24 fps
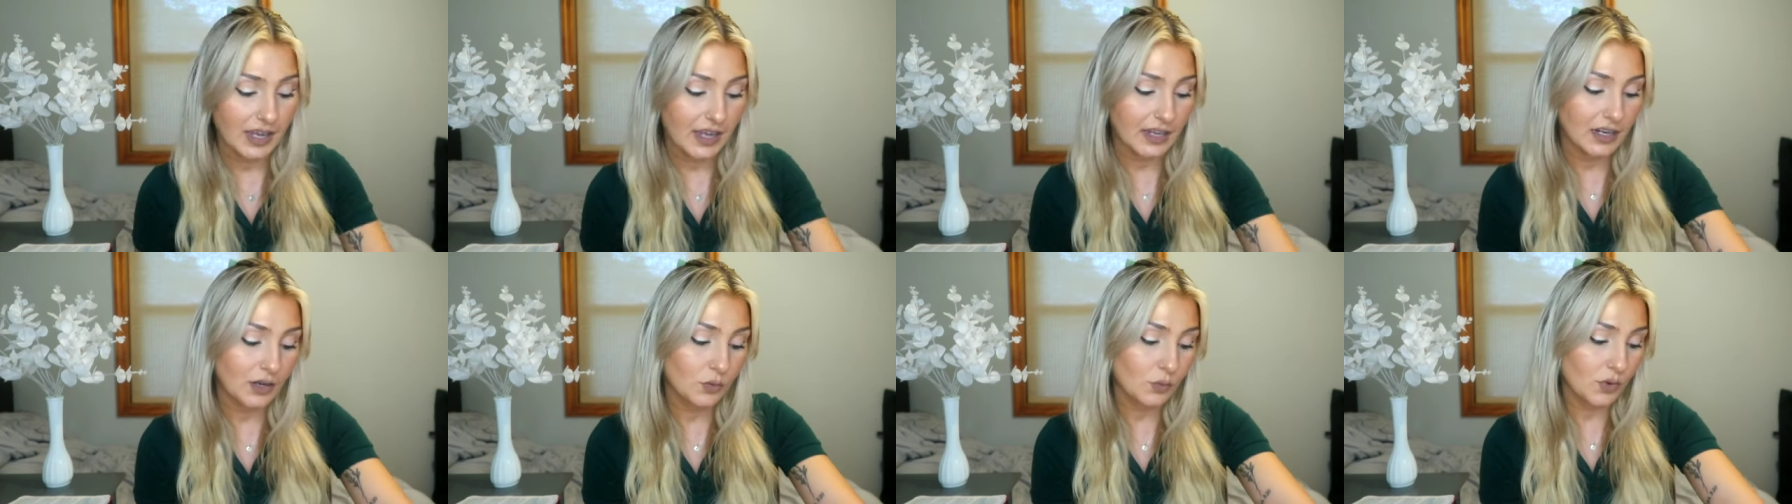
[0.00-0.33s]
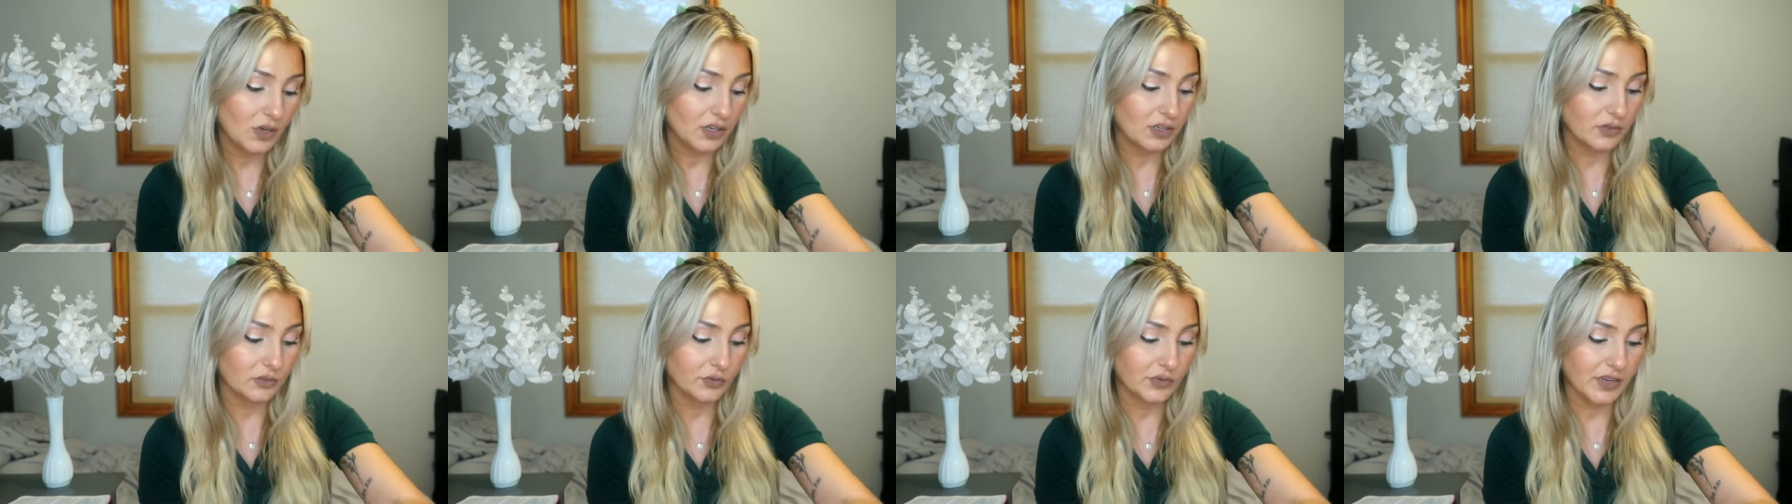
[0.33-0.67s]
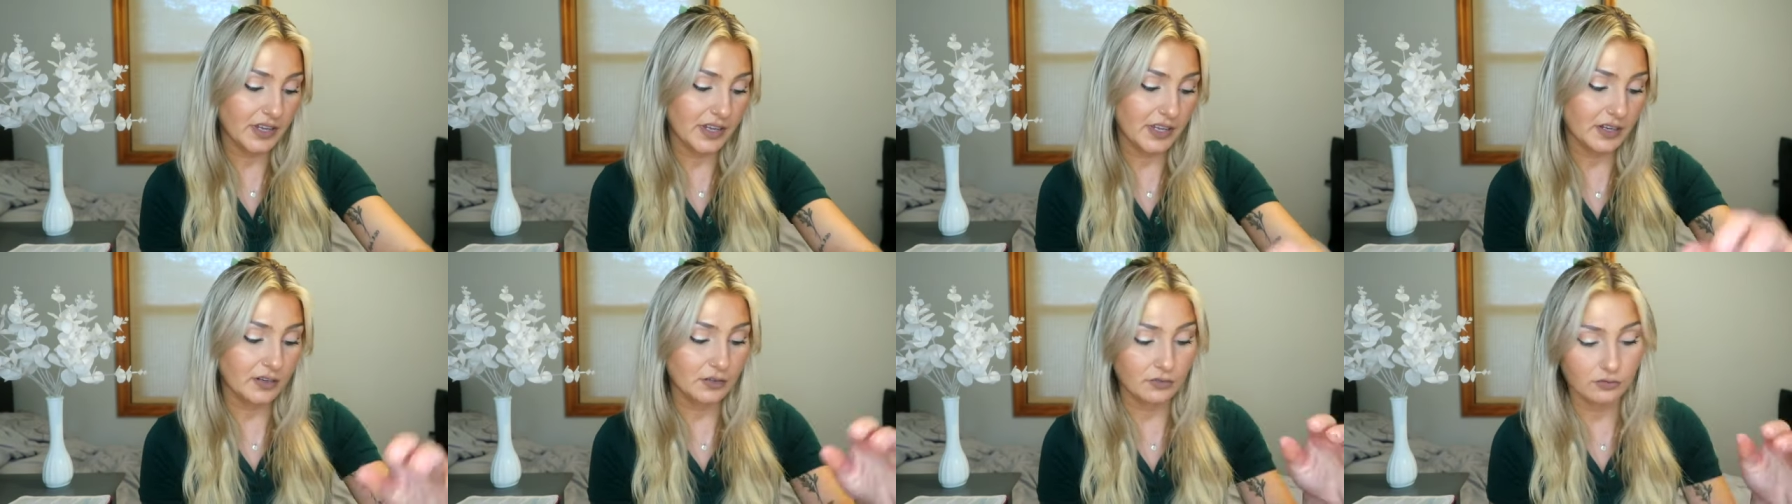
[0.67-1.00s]
and I want to
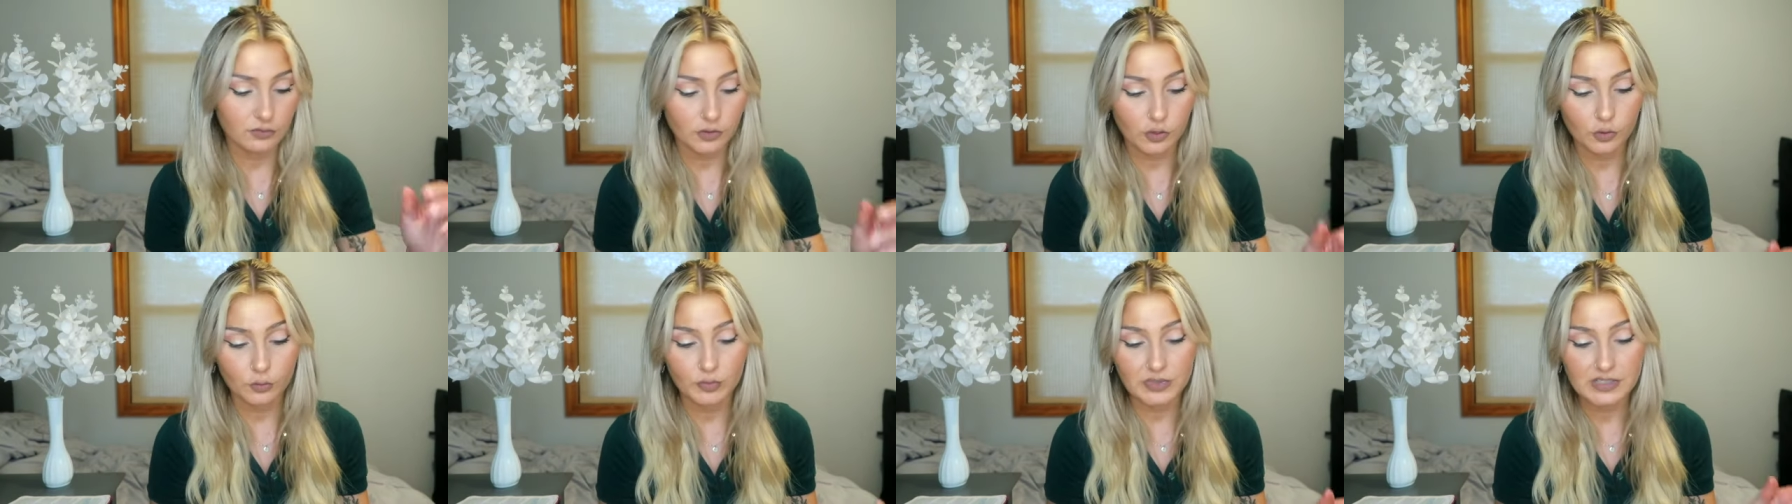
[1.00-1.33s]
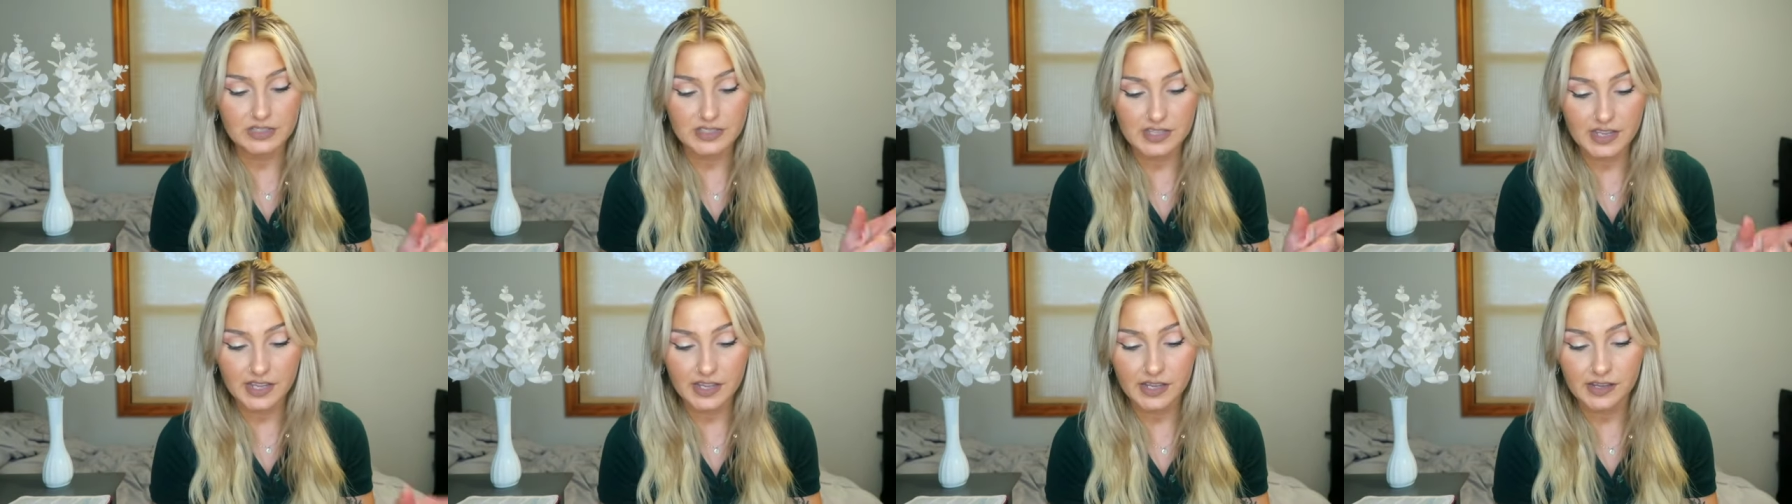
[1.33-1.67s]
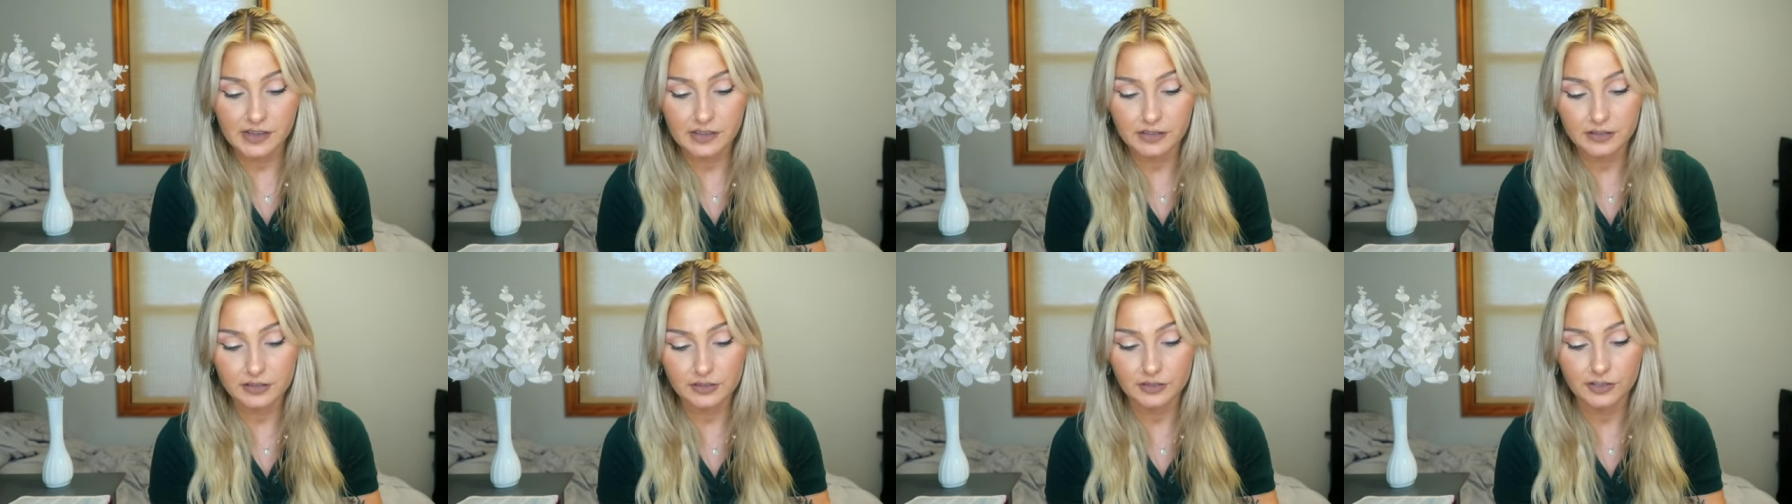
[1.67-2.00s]
read Romans
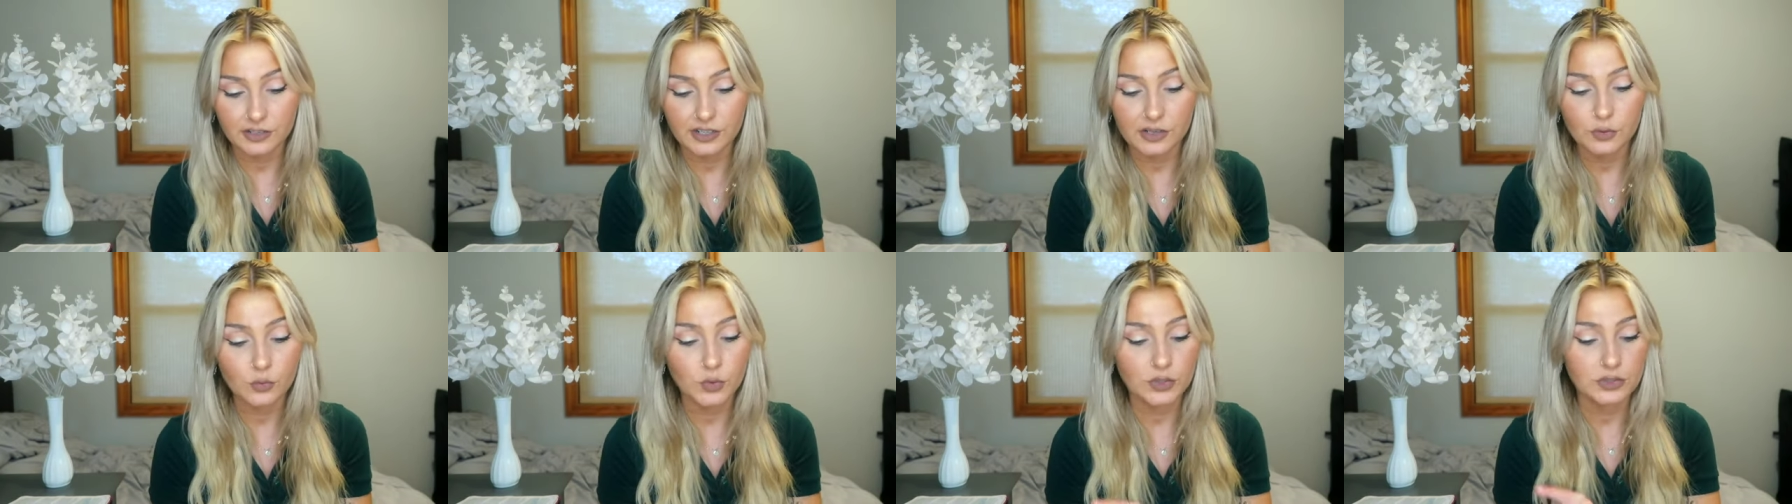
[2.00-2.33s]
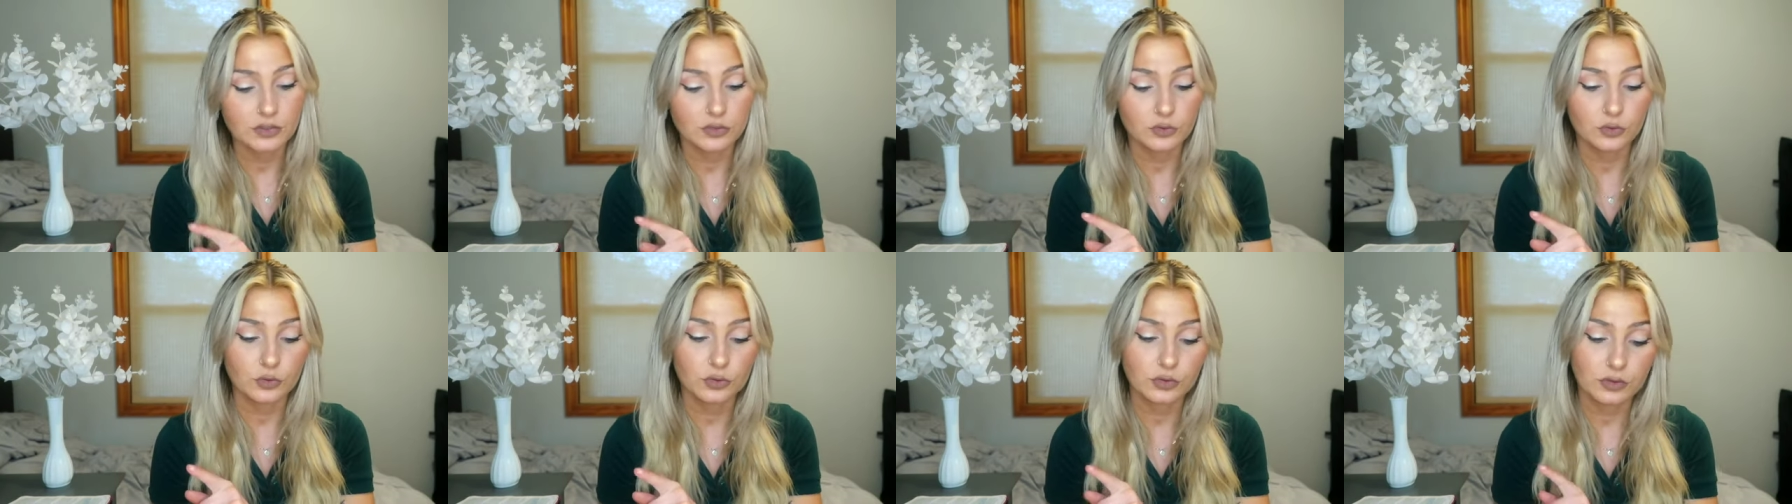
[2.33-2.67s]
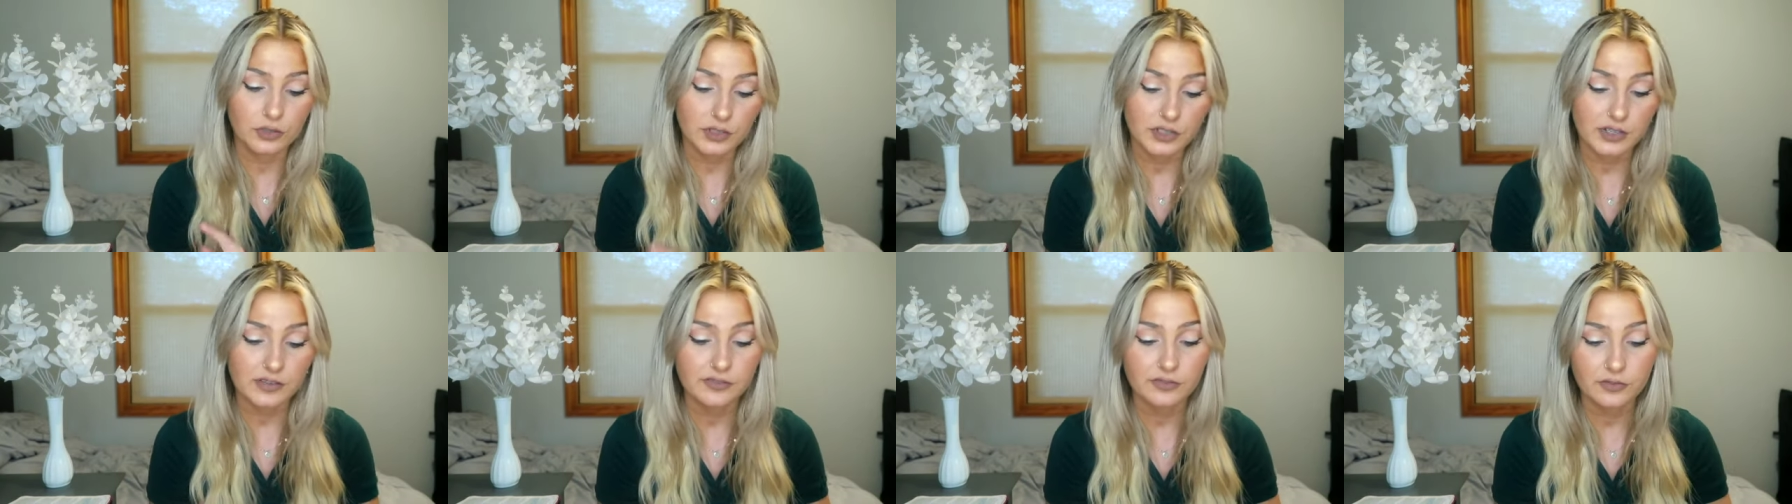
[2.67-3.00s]
8, 31 through
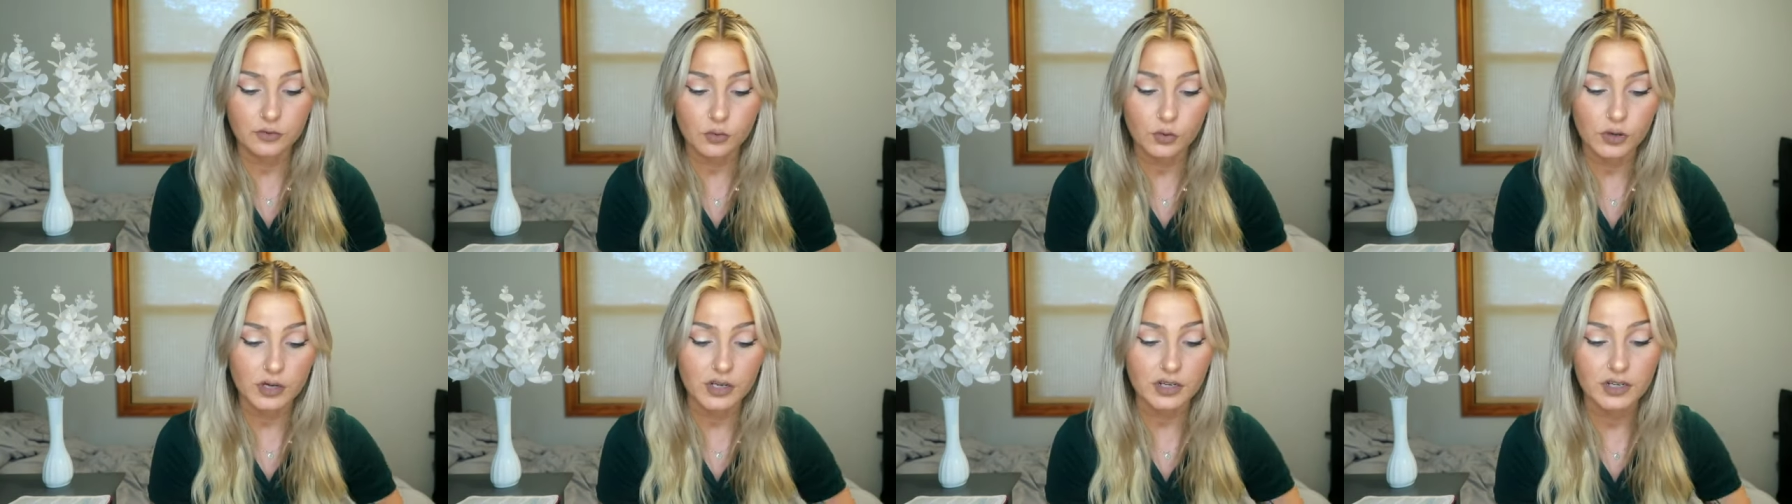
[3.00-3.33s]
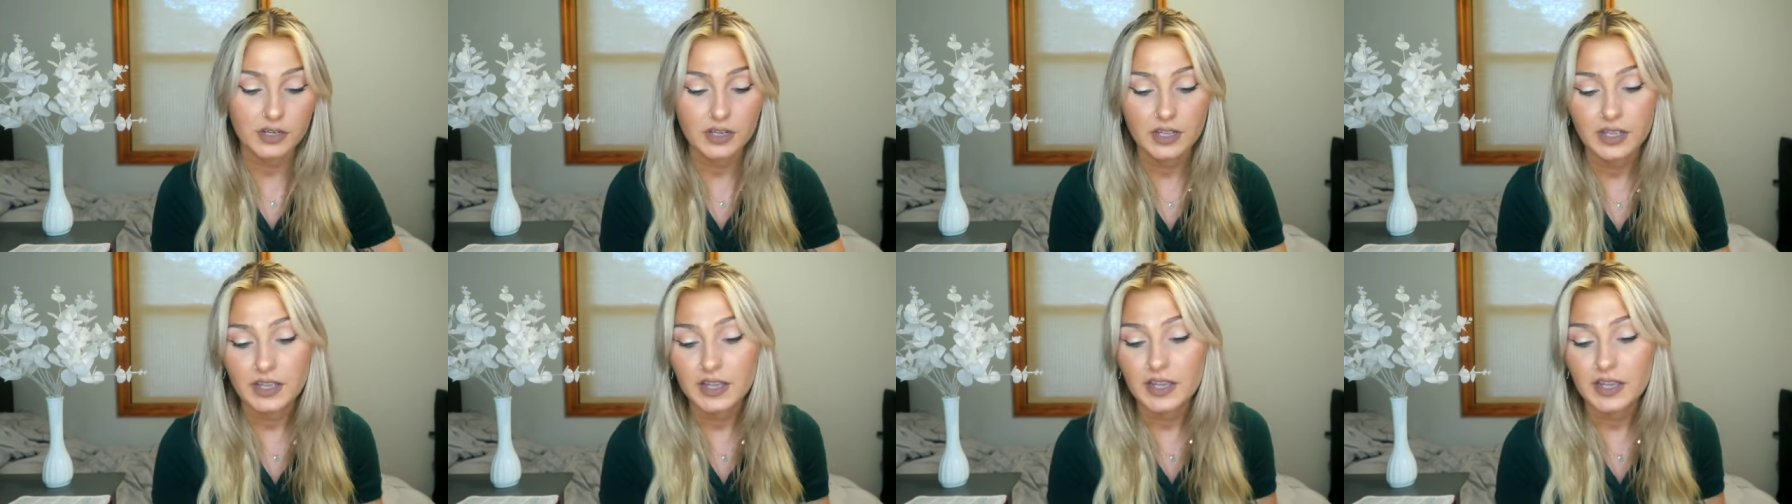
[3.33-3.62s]
34.